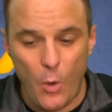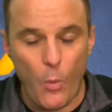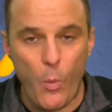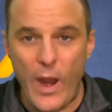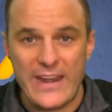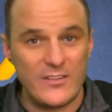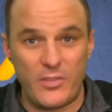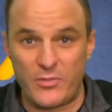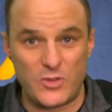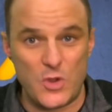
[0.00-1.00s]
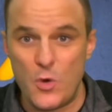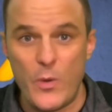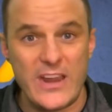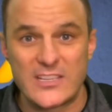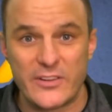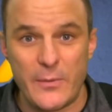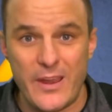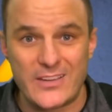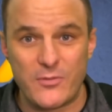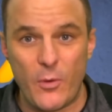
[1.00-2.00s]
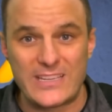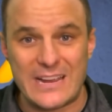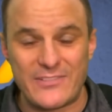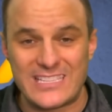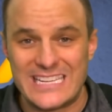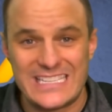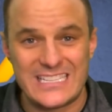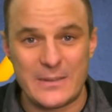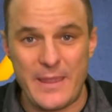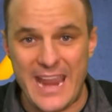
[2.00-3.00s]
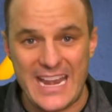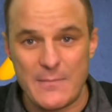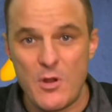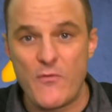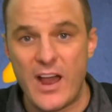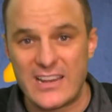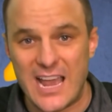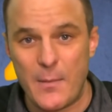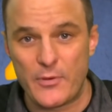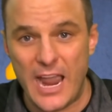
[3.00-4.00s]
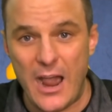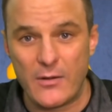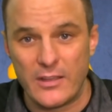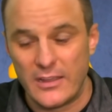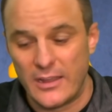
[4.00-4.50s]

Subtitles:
waiting 2 weeks, 3 weeks, 4 weeks after the season to make any move on Don Brown,